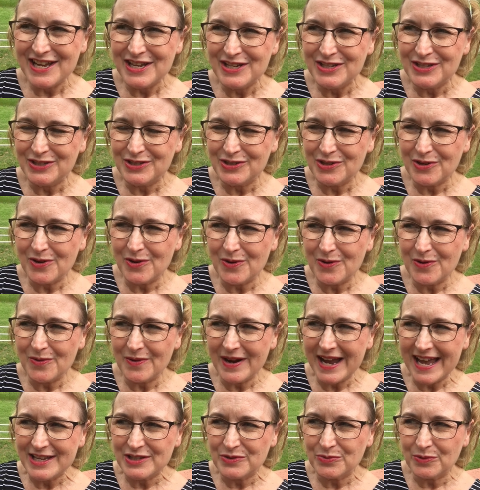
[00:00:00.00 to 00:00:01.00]
So
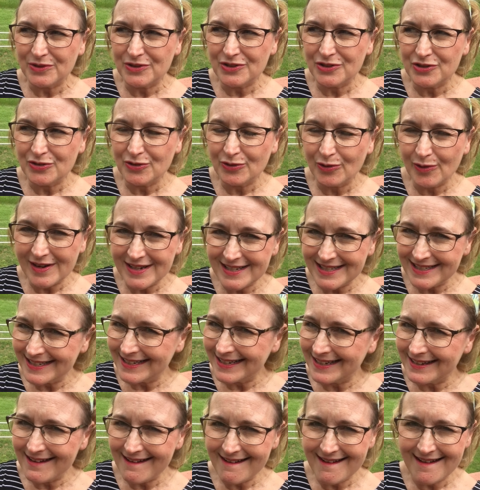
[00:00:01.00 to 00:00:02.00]
as we're
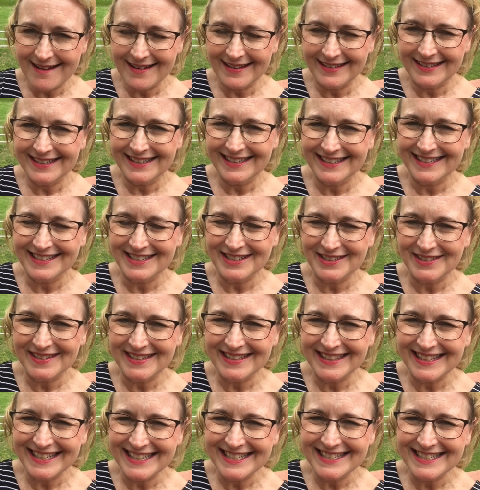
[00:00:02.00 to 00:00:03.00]
trusting God
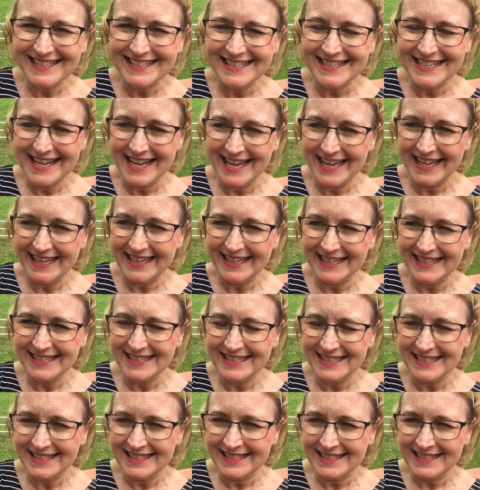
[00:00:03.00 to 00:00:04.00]
during these
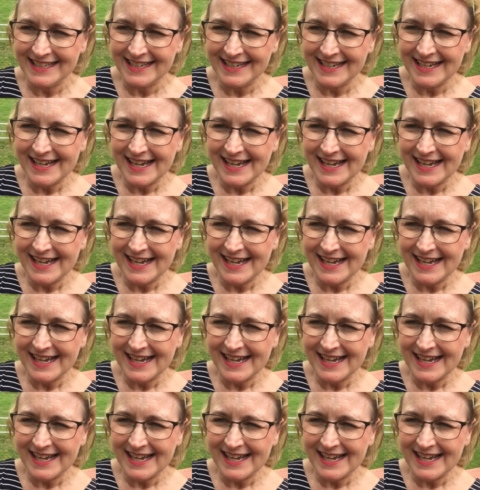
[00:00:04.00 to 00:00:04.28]
days,